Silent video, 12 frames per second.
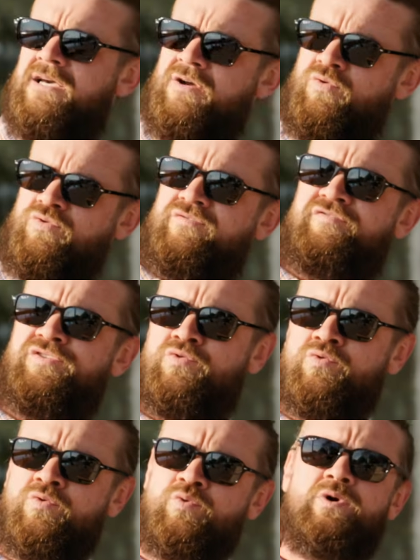good
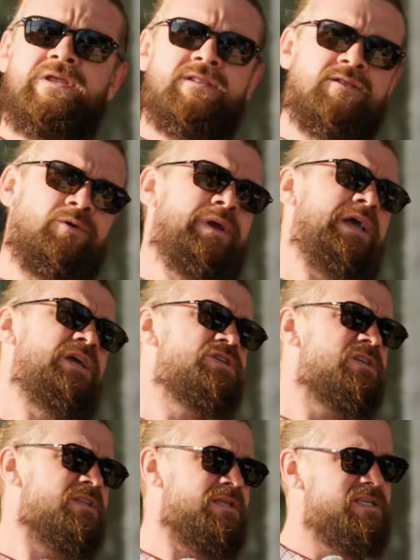view and
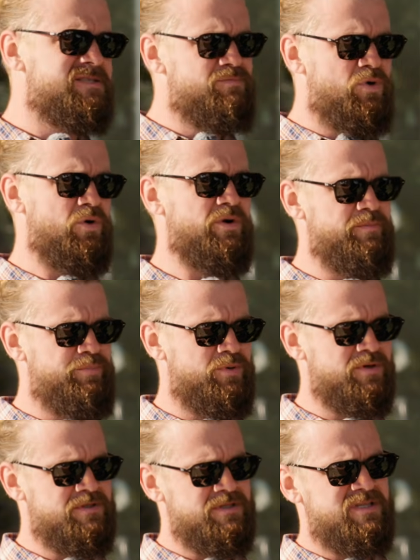location is more
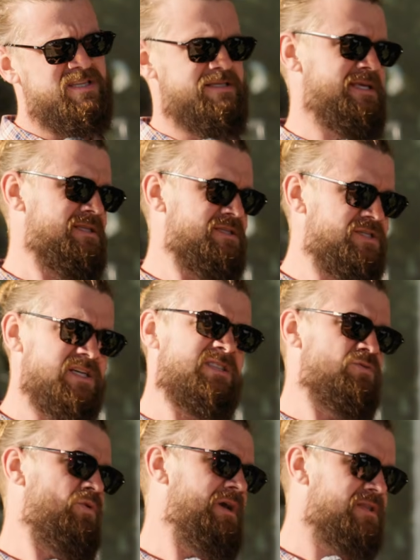important than
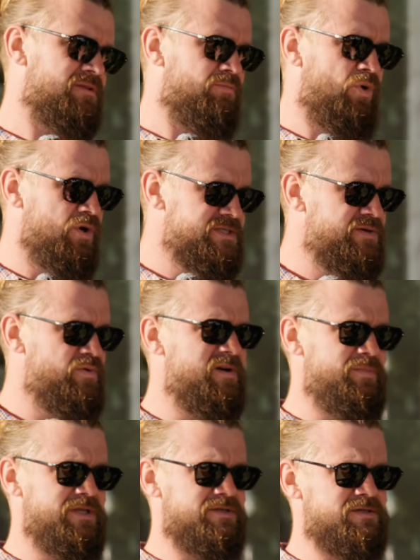just to get more square
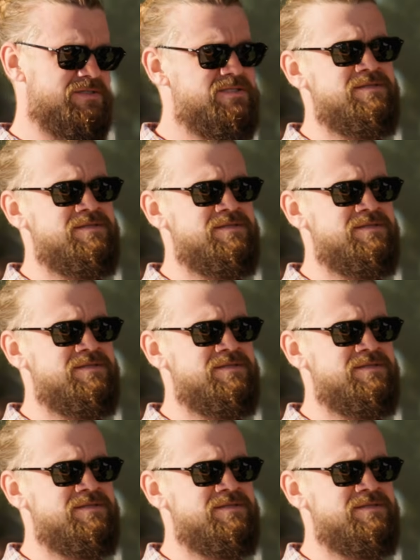meters.